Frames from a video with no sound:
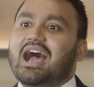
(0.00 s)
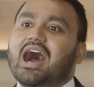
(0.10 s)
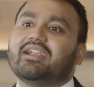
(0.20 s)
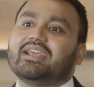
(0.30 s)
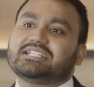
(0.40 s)

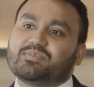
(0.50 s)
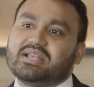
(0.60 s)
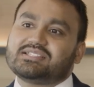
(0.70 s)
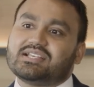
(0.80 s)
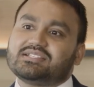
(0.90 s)
are
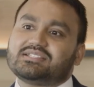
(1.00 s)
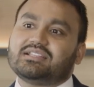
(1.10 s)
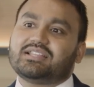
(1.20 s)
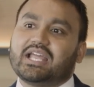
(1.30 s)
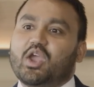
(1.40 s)
expenses
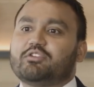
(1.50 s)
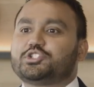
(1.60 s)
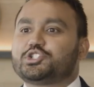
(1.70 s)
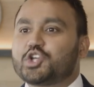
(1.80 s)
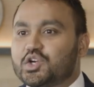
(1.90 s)
that you have
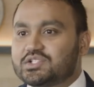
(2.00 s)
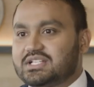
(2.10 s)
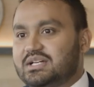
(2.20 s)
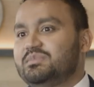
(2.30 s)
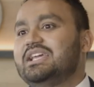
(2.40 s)

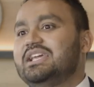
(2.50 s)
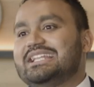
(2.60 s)
short-term,